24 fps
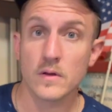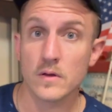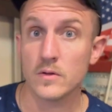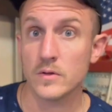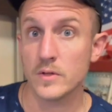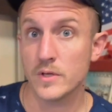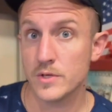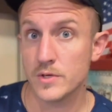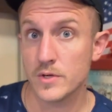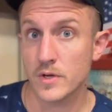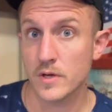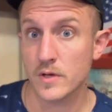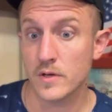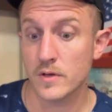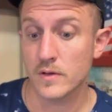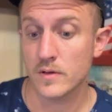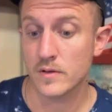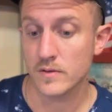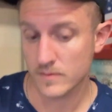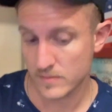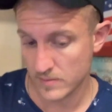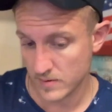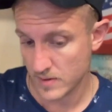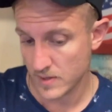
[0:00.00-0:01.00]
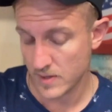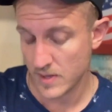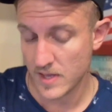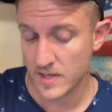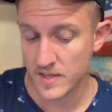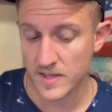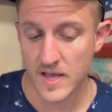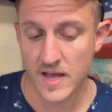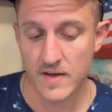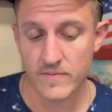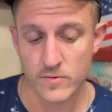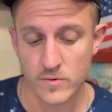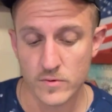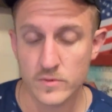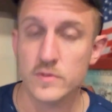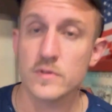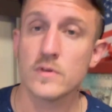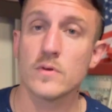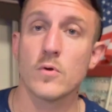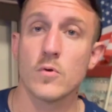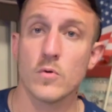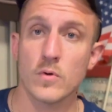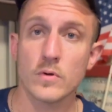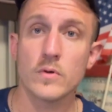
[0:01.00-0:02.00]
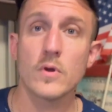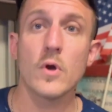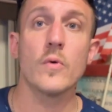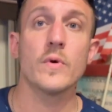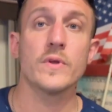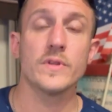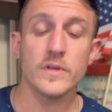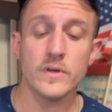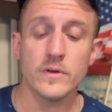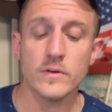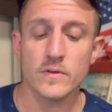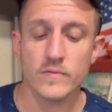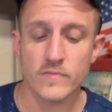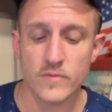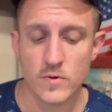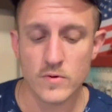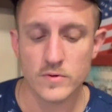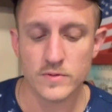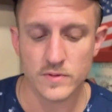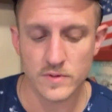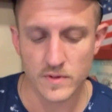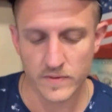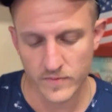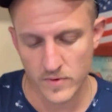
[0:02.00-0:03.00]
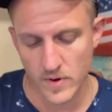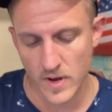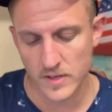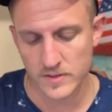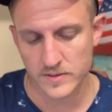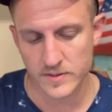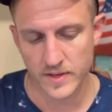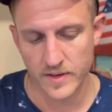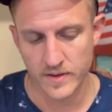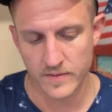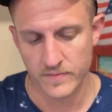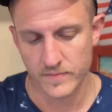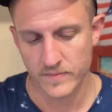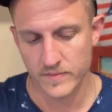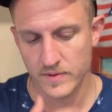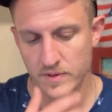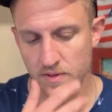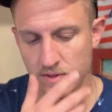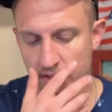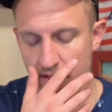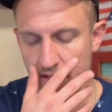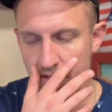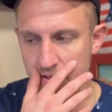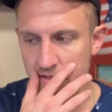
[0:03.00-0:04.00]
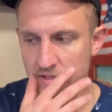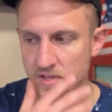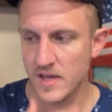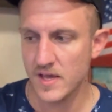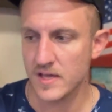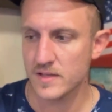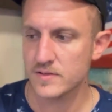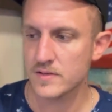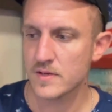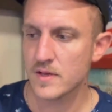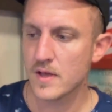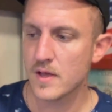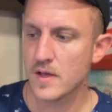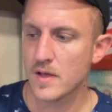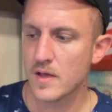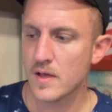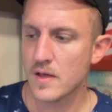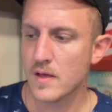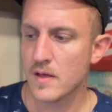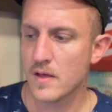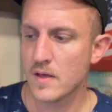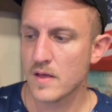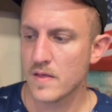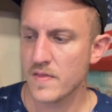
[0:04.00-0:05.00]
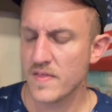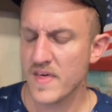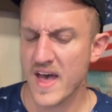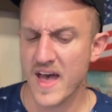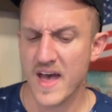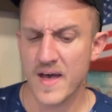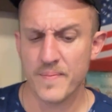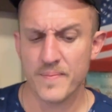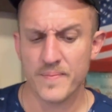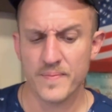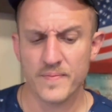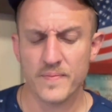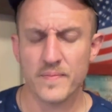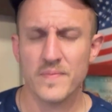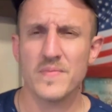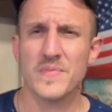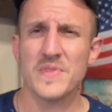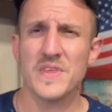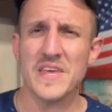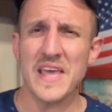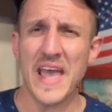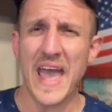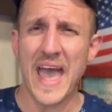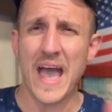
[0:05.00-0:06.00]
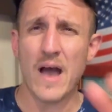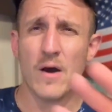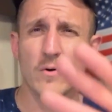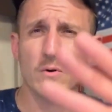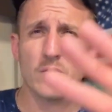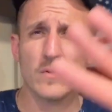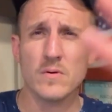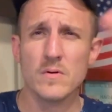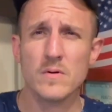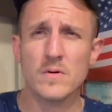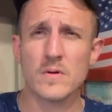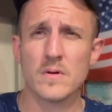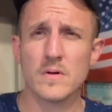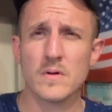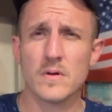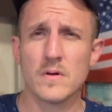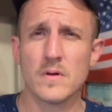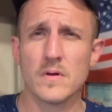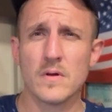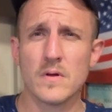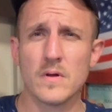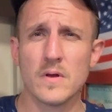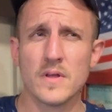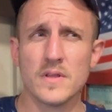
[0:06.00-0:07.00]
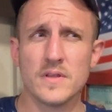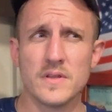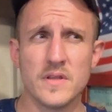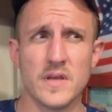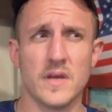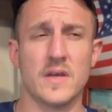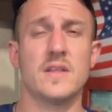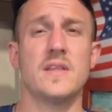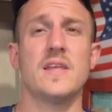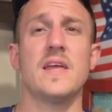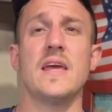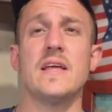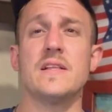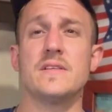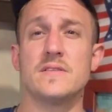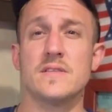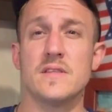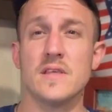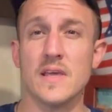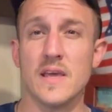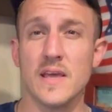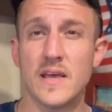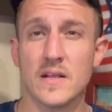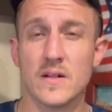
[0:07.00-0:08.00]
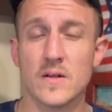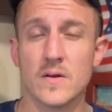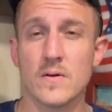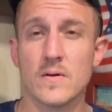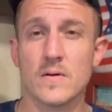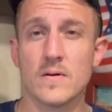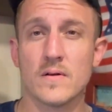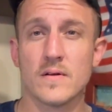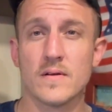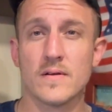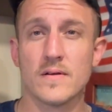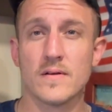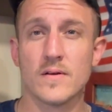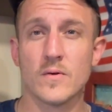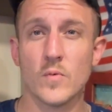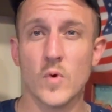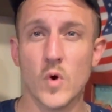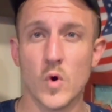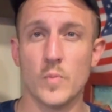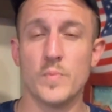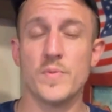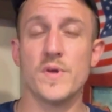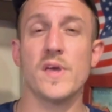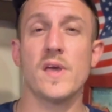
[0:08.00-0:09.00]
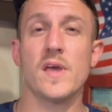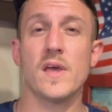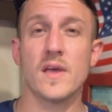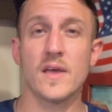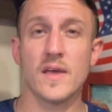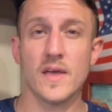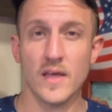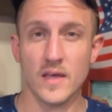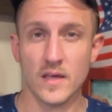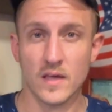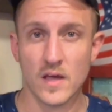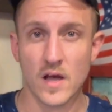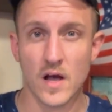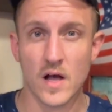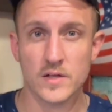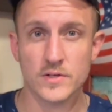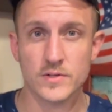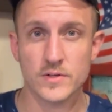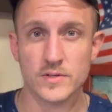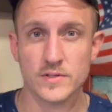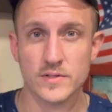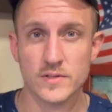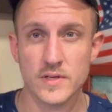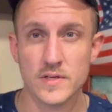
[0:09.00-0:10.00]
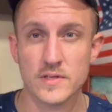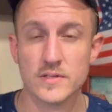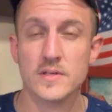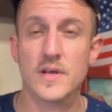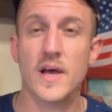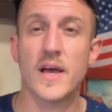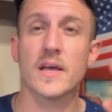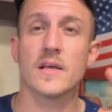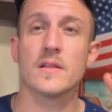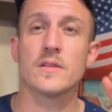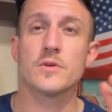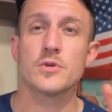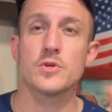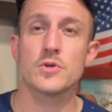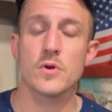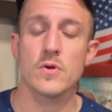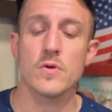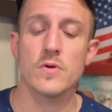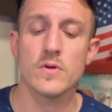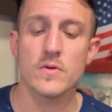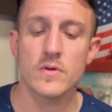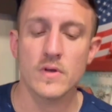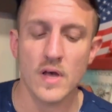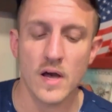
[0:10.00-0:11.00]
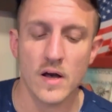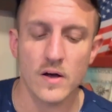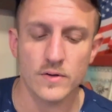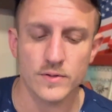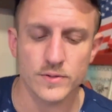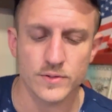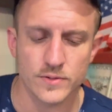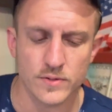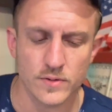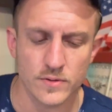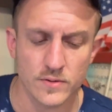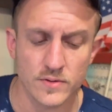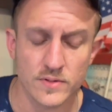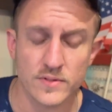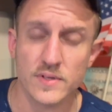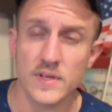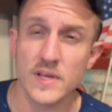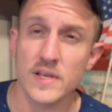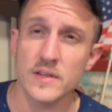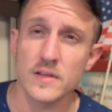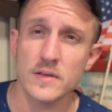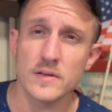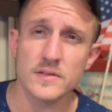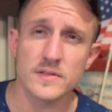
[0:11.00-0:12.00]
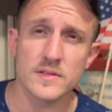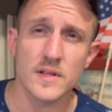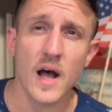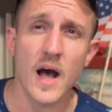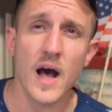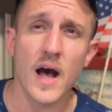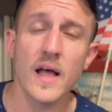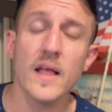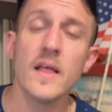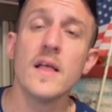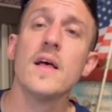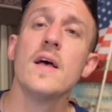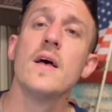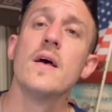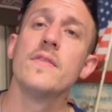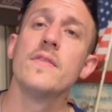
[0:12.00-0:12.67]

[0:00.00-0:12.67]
collegiate endeavors or going to university, if you're outside of the United States, that the outer dictates the inner well-being and consciousness. I can assure you, college students, it does not.